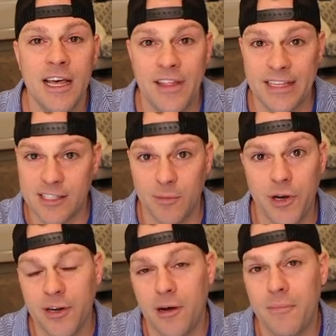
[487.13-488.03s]
that
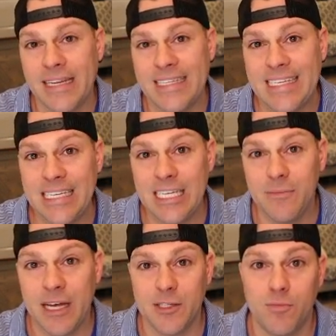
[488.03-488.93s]
somebody on my
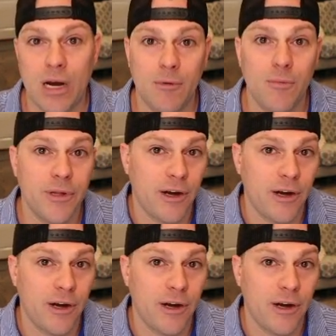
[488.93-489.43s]
team has probably